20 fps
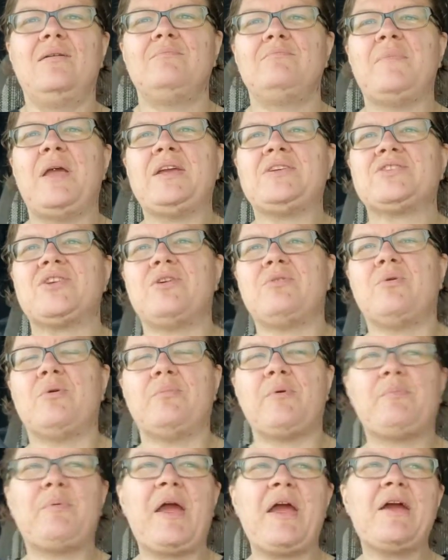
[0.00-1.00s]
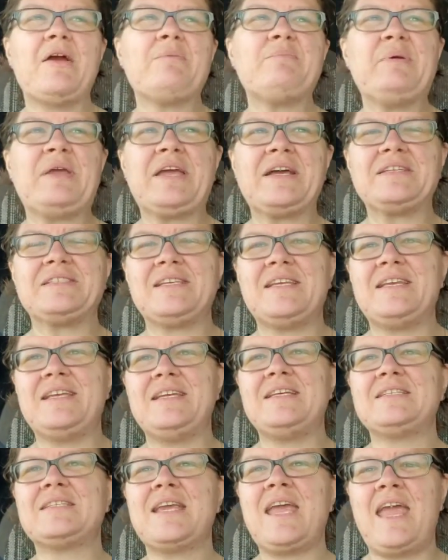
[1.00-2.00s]
make sure we're prepared, because it
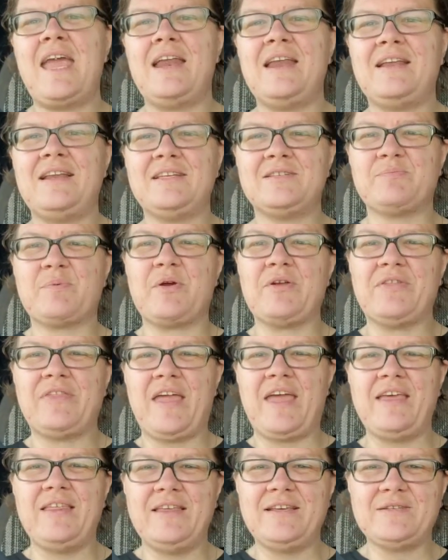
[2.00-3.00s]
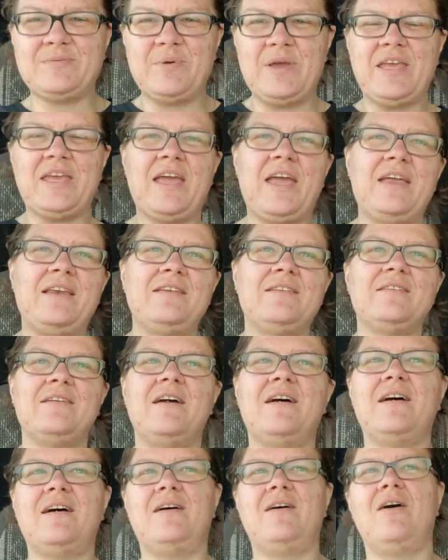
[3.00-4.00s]
is Canada's birthday this weekend,
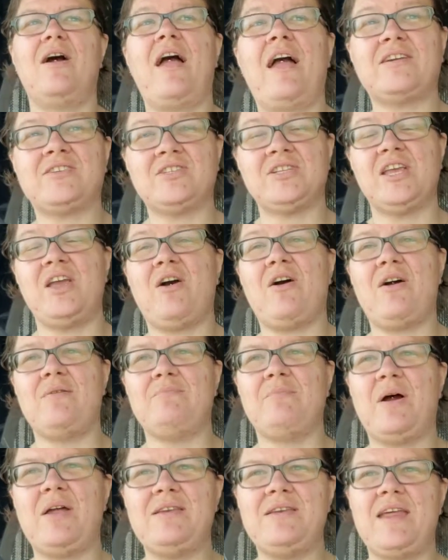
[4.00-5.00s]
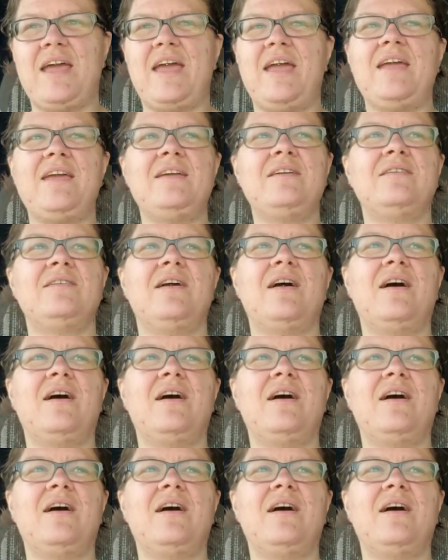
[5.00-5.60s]
actually on Monday.